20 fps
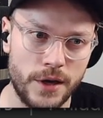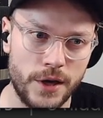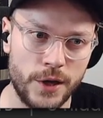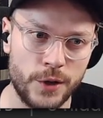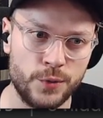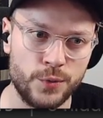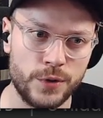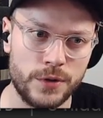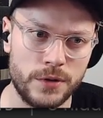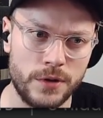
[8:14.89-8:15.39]

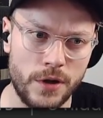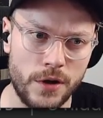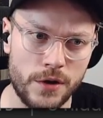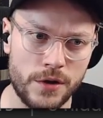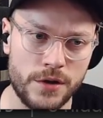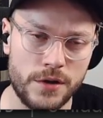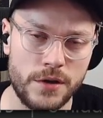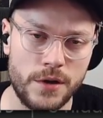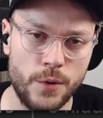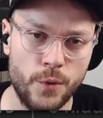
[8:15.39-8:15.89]
It will
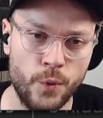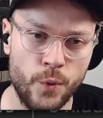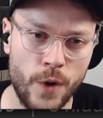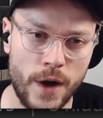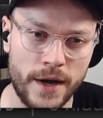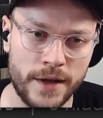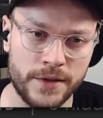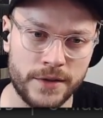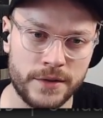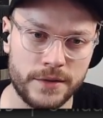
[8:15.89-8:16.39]
log
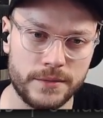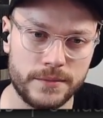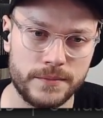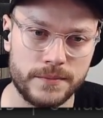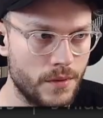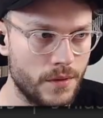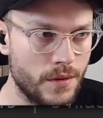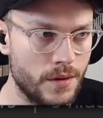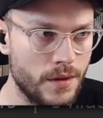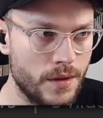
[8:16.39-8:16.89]
1.
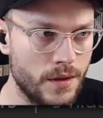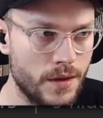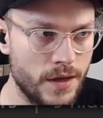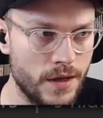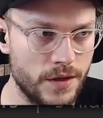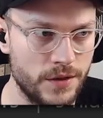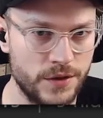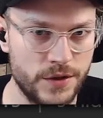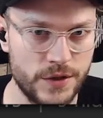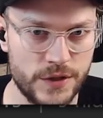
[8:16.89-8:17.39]

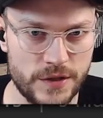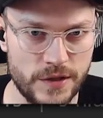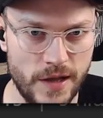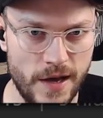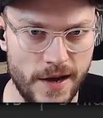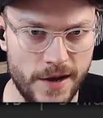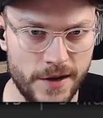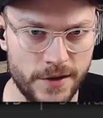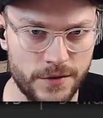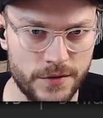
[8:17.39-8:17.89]
This
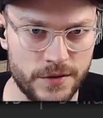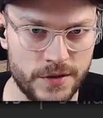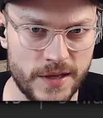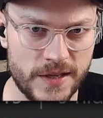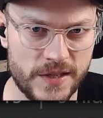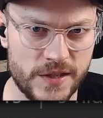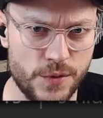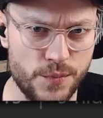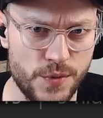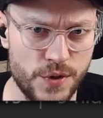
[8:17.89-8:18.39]
line
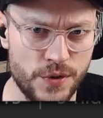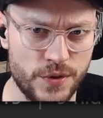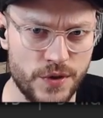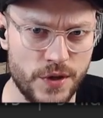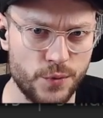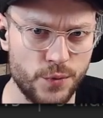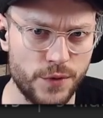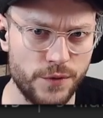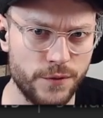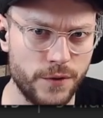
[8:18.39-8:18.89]
doesn't mean
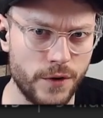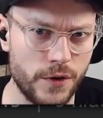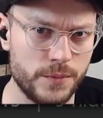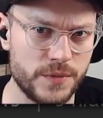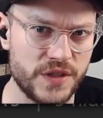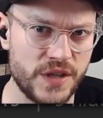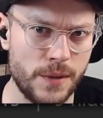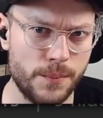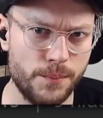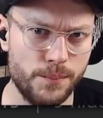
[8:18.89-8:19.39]
that we
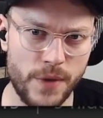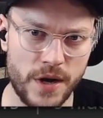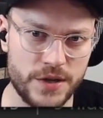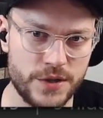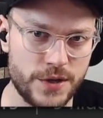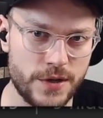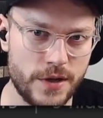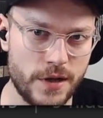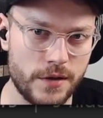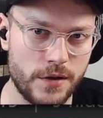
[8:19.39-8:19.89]
form some
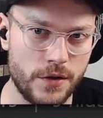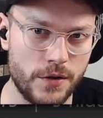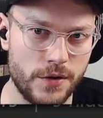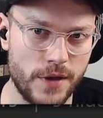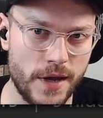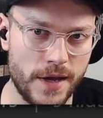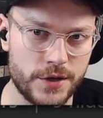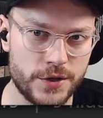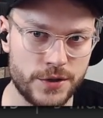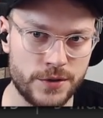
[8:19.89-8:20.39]
magical
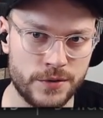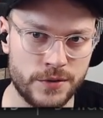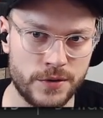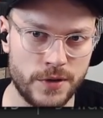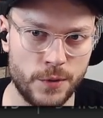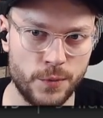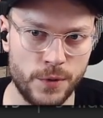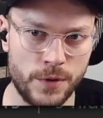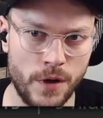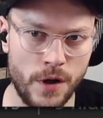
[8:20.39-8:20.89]
connection
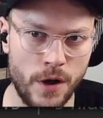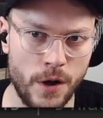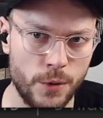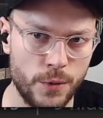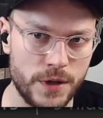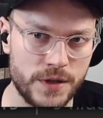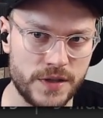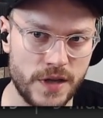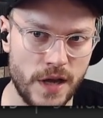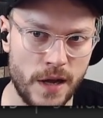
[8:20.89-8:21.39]
that will
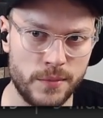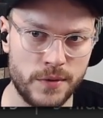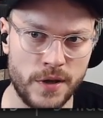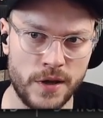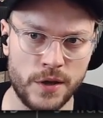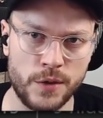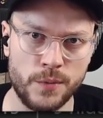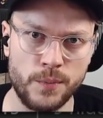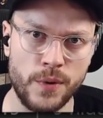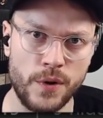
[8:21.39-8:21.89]
always
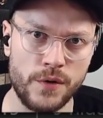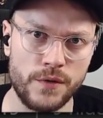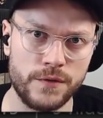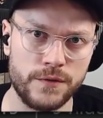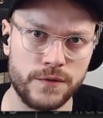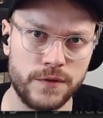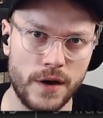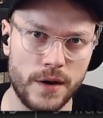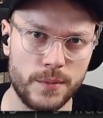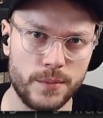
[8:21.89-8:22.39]
update
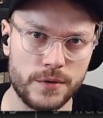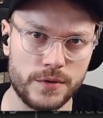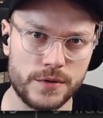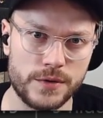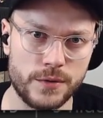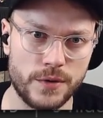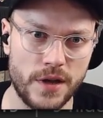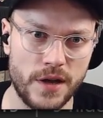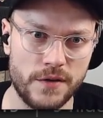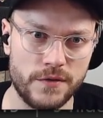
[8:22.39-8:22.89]
both variables
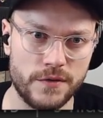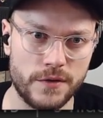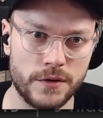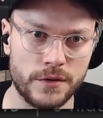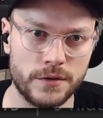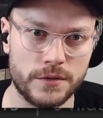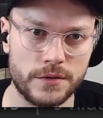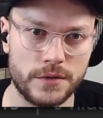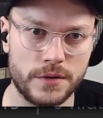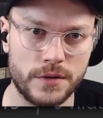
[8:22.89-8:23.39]

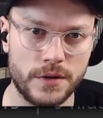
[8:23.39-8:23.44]
together.